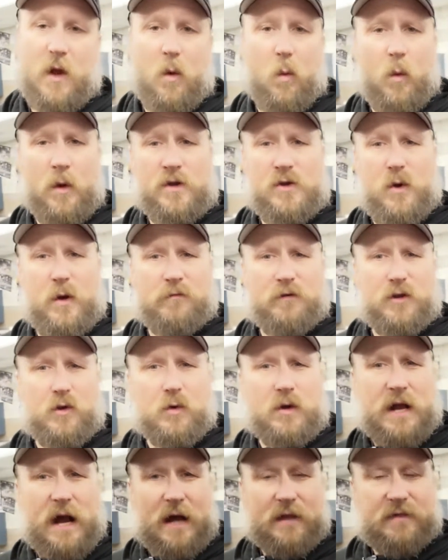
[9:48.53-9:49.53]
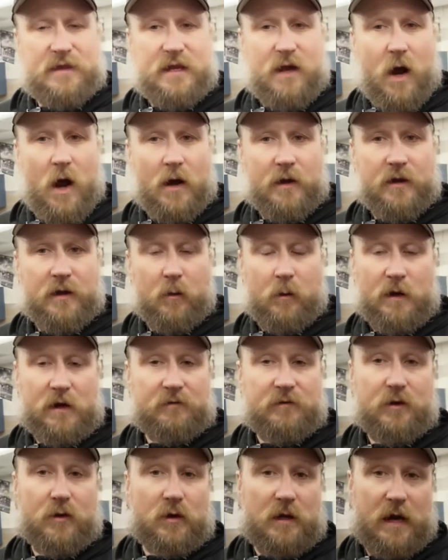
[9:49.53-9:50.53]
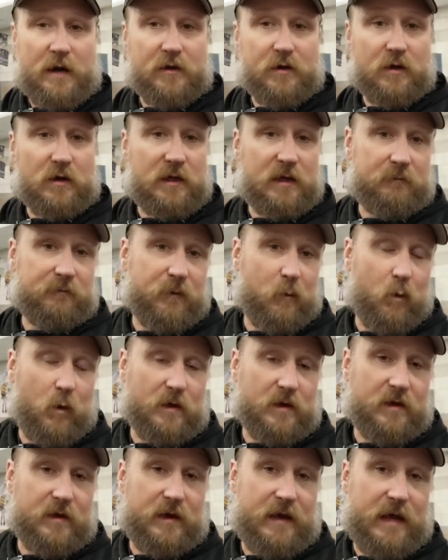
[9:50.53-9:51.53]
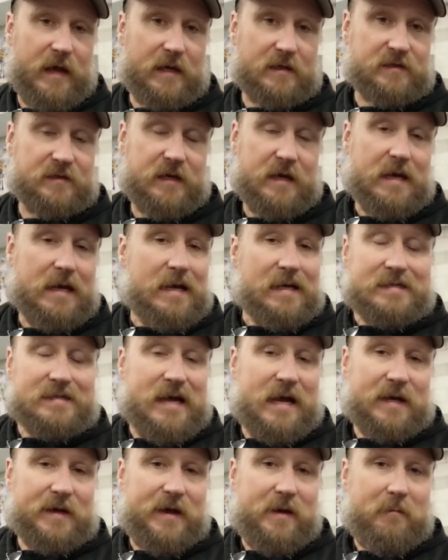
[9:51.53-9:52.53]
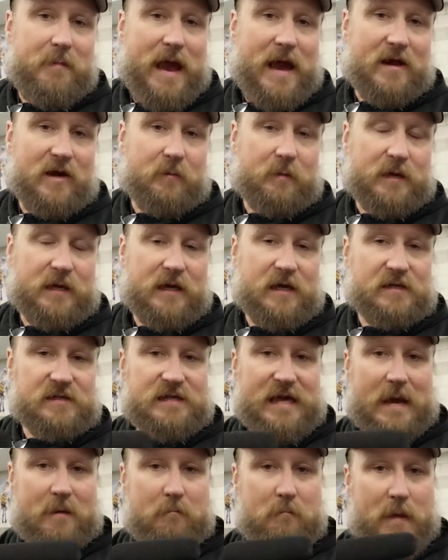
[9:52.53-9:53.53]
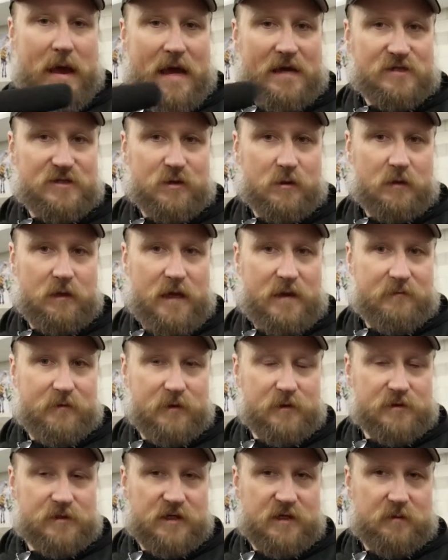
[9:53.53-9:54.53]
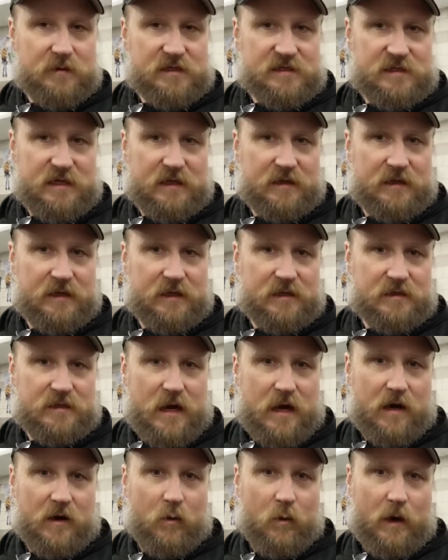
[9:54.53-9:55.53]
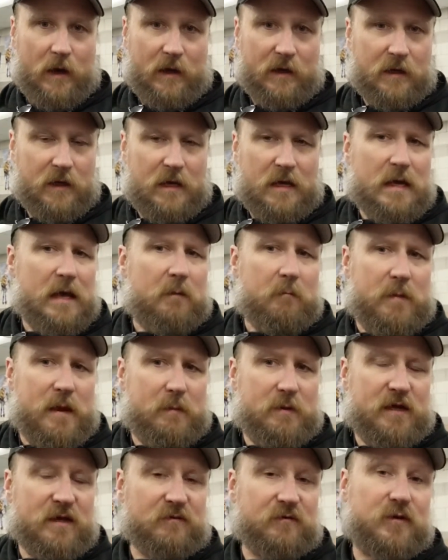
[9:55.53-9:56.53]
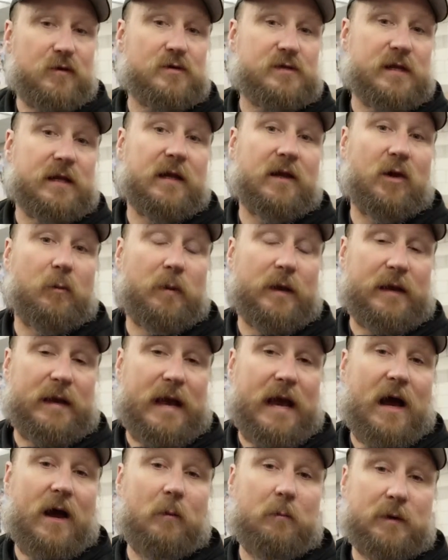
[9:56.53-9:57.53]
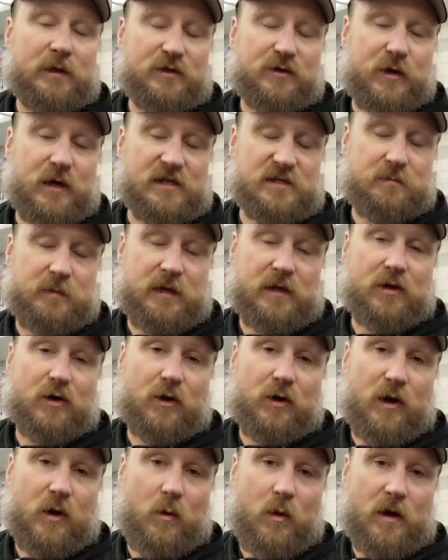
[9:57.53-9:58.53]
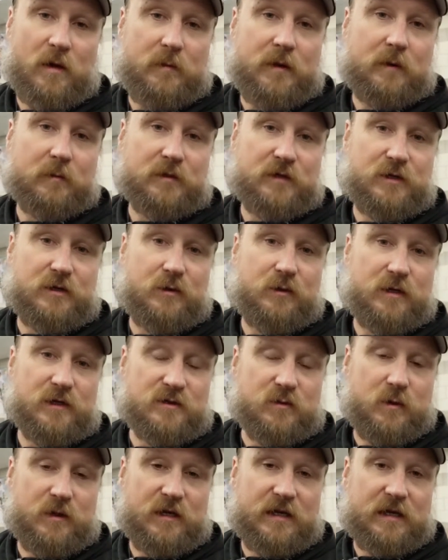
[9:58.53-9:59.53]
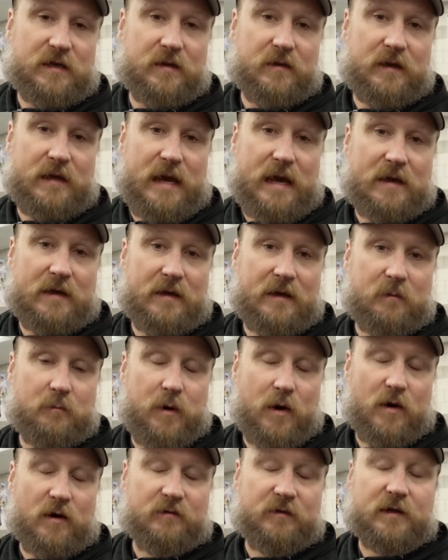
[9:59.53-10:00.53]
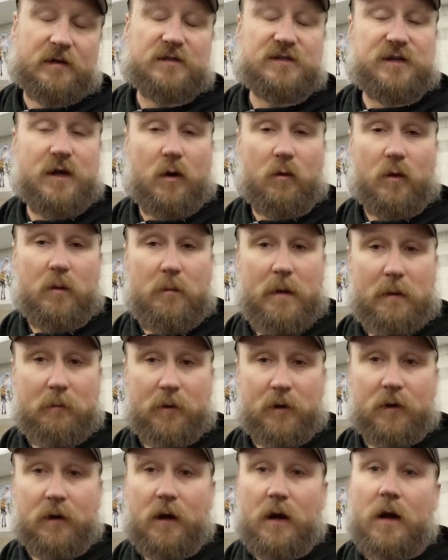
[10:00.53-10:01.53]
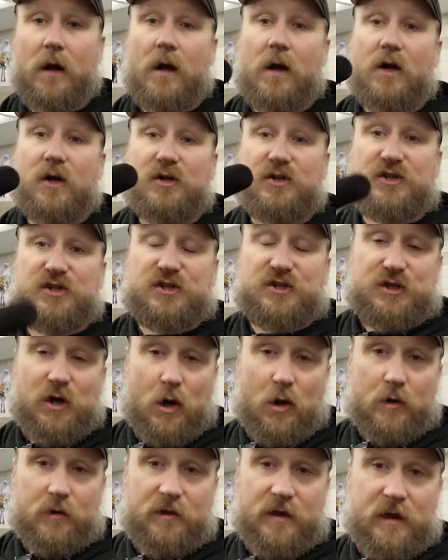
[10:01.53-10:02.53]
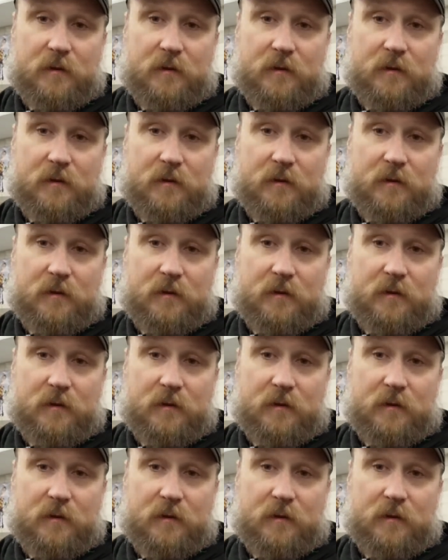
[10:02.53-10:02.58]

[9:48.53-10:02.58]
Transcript: whenever you cut the audio, whenever you cut your clip from one to the next, it's not going to matter because that master level is going to be synced the entire way. Maybe confusing a little bit now, but trust me, you're going to want to be able to do this when you get into the editing part of it. So remember, start